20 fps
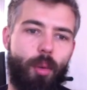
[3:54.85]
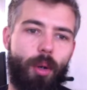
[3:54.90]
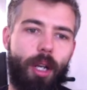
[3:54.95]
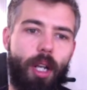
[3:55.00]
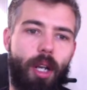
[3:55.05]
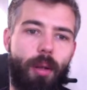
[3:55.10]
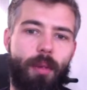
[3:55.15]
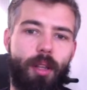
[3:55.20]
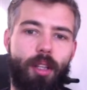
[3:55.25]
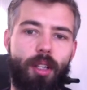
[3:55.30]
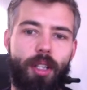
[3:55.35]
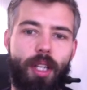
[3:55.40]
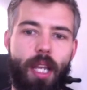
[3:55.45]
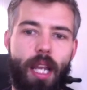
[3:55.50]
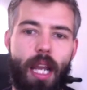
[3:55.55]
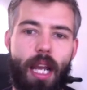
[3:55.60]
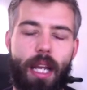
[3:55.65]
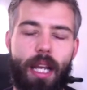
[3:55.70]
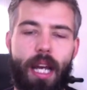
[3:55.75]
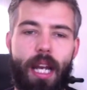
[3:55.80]
we're going to be
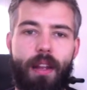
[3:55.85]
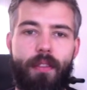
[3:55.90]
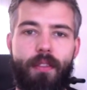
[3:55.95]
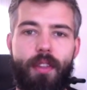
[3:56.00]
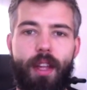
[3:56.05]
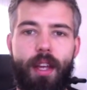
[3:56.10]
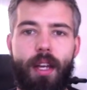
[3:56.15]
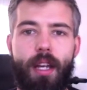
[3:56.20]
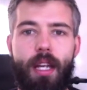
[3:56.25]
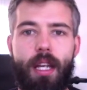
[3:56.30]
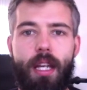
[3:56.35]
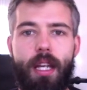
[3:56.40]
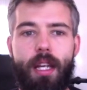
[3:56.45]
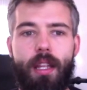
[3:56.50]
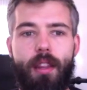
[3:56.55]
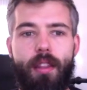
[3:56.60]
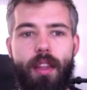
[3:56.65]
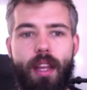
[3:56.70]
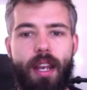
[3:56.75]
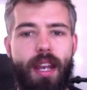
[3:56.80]
looking at kind of
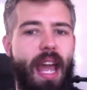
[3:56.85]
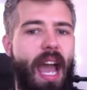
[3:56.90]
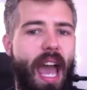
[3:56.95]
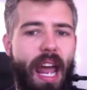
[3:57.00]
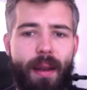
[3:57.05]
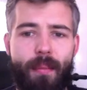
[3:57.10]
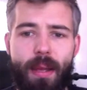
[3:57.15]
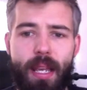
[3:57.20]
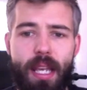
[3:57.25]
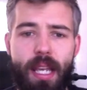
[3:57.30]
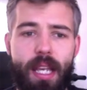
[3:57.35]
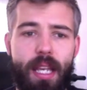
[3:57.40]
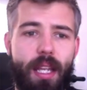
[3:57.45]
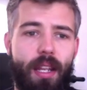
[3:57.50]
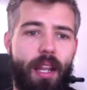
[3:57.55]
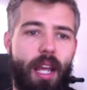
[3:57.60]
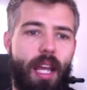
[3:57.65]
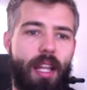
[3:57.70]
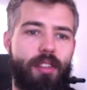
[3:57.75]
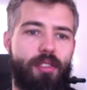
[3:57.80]
the anatomy
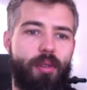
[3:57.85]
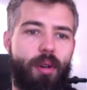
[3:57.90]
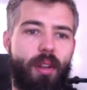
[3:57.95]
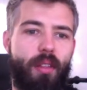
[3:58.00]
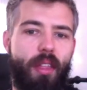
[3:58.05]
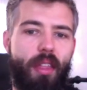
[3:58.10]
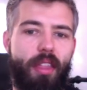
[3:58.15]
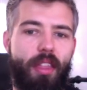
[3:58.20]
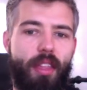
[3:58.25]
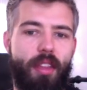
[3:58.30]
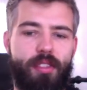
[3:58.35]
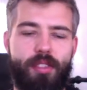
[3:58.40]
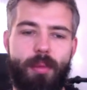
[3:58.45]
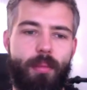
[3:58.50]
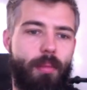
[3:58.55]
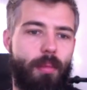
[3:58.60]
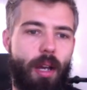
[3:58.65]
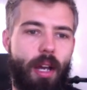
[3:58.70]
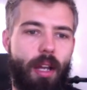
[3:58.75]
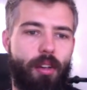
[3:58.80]
and sort of
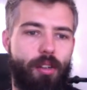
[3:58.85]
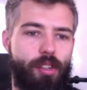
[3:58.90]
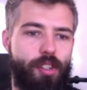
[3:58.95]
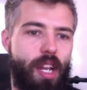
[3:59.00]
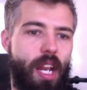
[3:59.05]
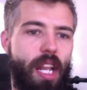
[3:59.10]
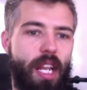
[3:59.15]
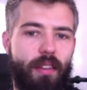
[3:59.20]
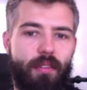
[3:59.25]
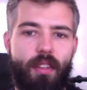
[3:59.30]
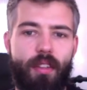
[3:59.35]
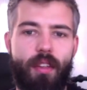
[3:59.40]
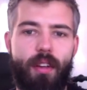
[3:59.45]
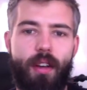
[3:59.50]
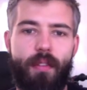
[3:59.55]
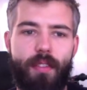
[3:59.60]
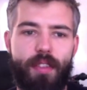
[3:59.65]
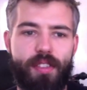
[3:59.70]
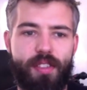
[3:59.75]
some understanding of the